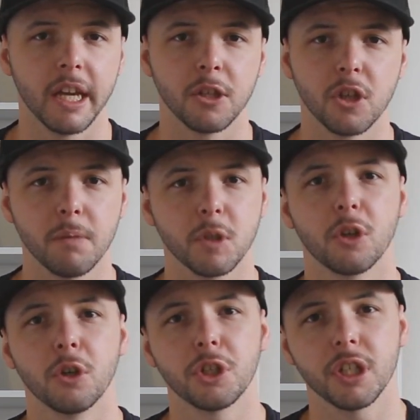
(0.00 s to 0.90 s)
In terms
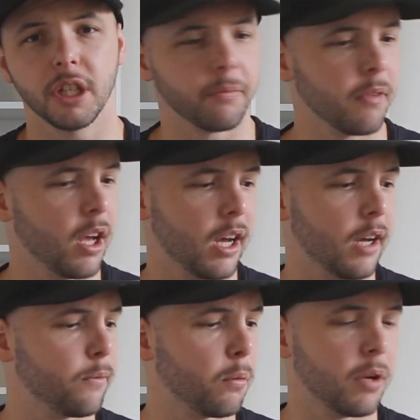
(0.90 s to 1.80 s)
of cushioning,
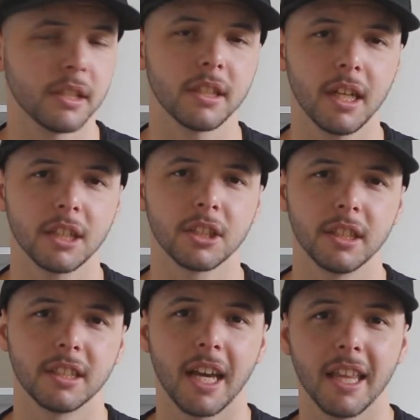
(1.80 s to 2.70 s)
for ones that
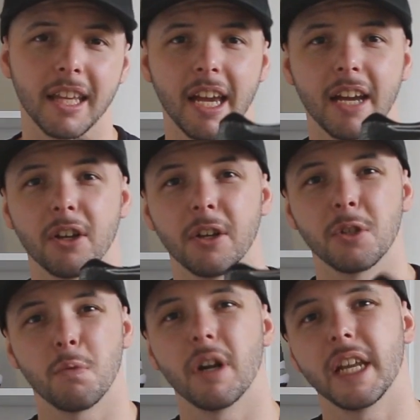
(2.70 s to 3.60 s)
actually say the
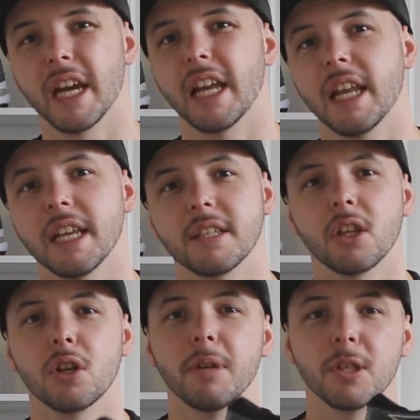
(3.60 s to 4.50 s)
Kayano 28 is
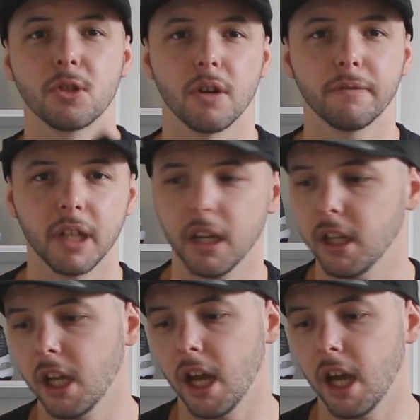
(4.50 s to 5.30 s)
a little bit softer.